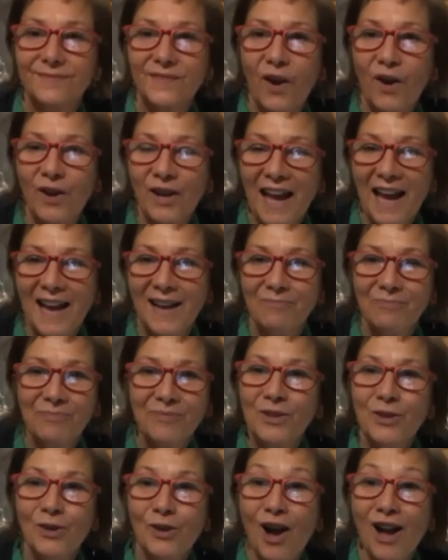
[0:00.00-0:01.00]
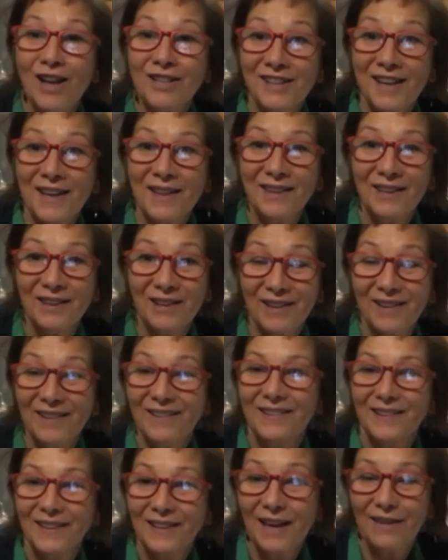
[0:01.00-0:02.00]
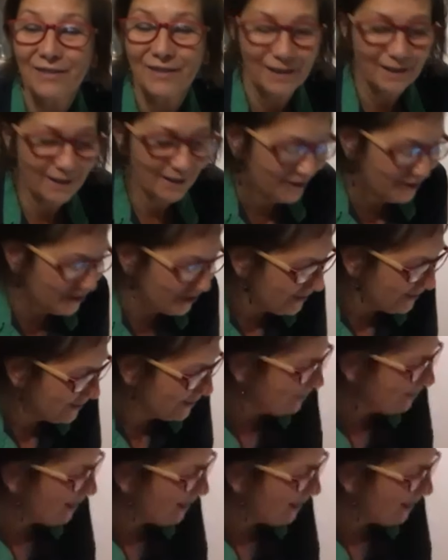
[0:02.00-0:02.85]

Okay. You guys get the gist of